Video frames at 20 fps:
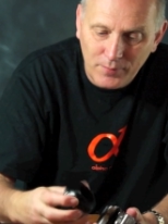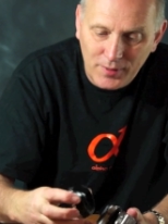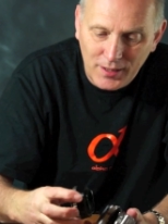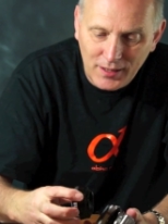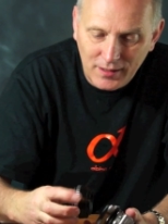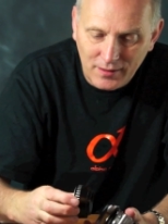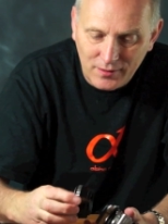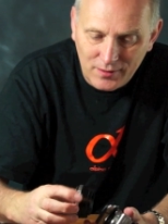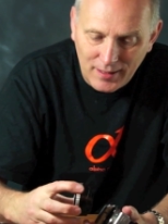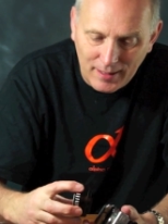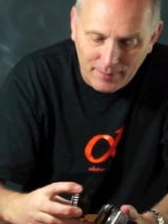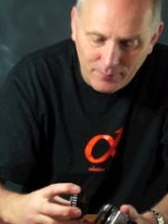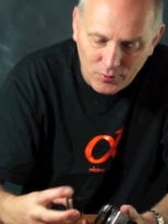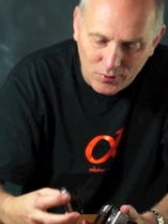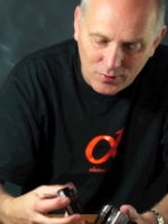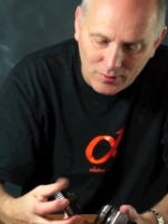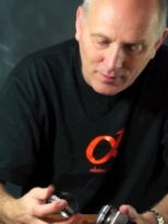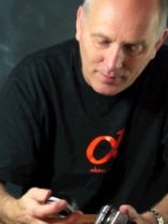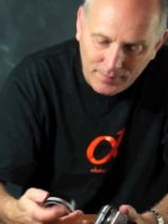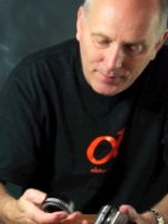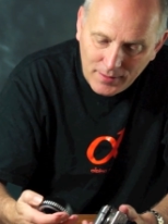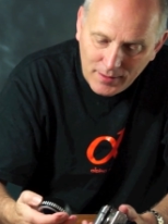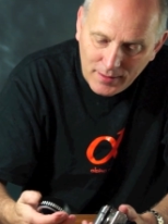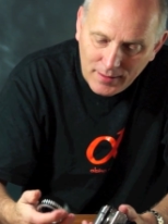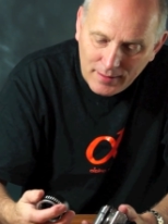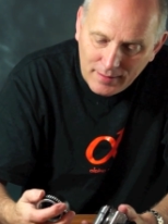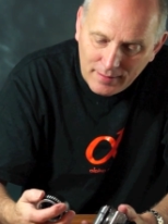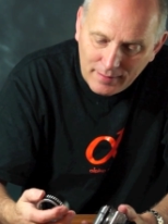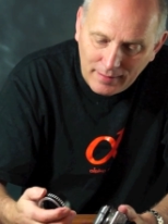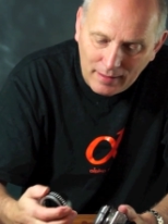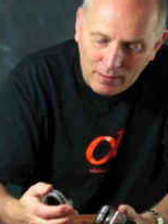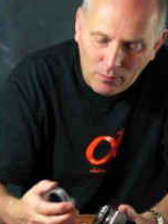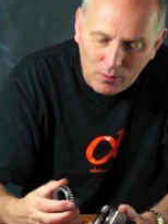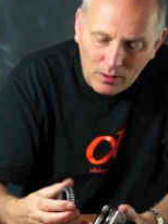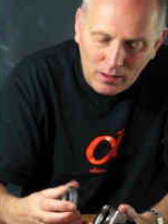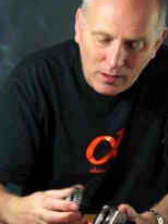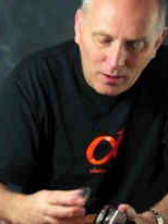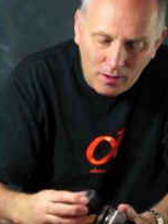MD adapter. Now,